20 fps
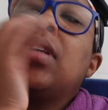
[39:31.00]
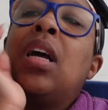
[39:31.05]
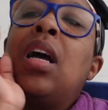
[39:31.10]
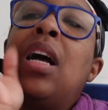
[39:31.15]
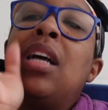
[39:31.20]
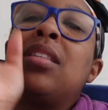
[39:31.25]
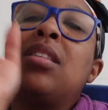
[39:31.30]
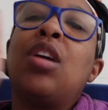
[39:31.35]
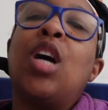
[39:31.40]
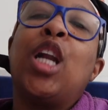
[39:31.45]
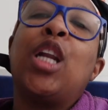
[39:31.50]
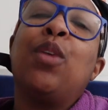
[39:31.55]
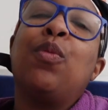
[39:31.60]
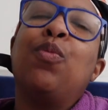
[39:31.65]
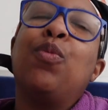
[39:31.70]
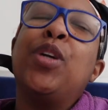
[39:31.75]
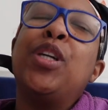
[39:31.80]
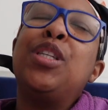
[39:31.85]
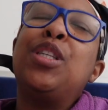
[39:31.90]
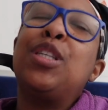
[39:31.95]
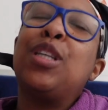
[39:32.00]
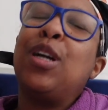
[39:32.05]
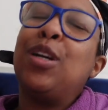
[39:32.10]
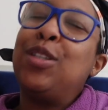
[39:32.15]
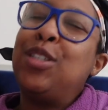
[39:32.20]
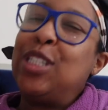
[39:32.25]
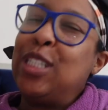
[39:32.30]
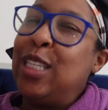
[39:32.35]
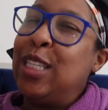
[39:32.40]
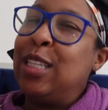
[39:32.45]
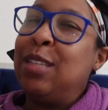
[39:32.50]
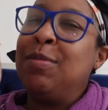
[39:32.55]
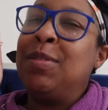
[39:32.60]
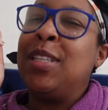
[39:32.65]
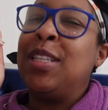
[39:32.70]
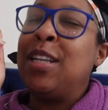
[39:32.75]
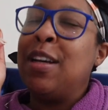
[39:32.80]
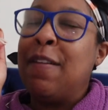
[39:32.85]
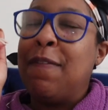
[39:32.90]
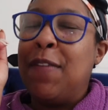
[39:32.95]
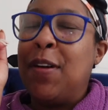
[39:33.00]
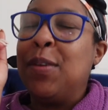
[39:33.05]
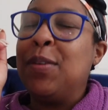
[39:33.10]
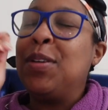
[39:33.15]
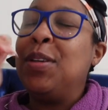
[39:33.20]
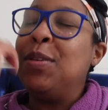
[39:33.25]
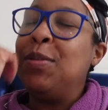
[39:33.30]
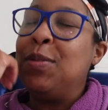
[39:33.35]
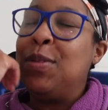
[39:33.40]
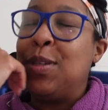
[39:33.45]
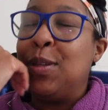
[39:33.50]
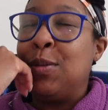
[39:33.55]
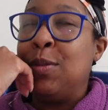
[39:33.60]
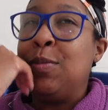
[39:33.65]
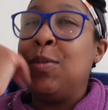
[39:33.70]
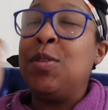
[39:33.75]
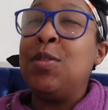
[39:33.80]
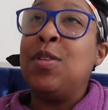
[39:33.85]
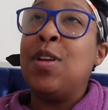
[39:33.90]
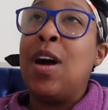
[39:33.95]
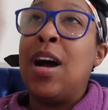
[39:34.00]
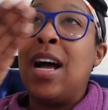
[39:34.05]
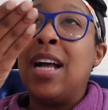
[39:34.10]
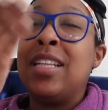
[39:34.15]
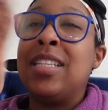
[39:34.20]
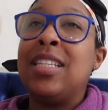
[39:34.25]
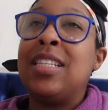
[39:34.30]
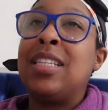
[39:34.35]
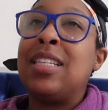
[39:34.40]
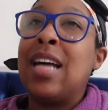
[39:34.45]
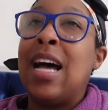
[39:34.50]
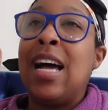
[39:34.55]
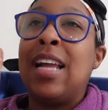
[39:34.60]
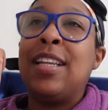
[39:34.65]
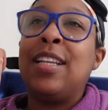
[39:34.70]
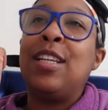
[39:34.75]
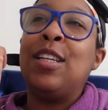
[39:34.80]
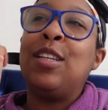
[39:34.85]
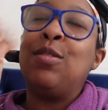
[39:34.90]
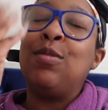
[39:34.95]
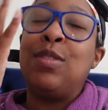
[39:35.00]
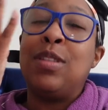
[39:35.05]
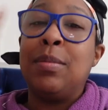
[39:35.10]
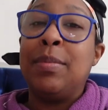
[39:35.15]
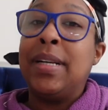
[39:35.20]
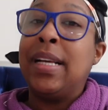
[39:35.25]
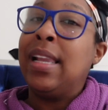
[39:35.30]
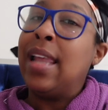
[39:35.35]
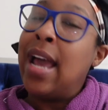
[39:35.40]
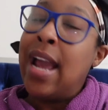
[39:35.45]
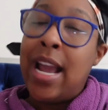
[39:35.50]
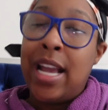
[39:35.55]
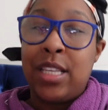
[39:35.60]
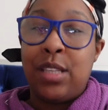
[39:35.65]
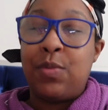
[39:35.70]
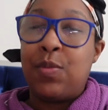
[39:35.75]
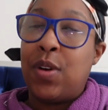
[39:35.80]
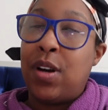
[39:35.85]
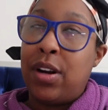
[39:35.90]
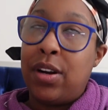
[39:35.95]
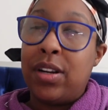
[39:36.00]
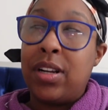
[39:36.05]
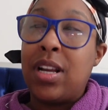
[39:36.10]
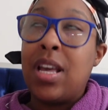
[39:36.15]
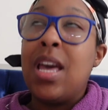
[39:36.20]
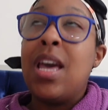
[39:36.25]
I started researching some stuff on YouTube. You know, I decided to do some classwork.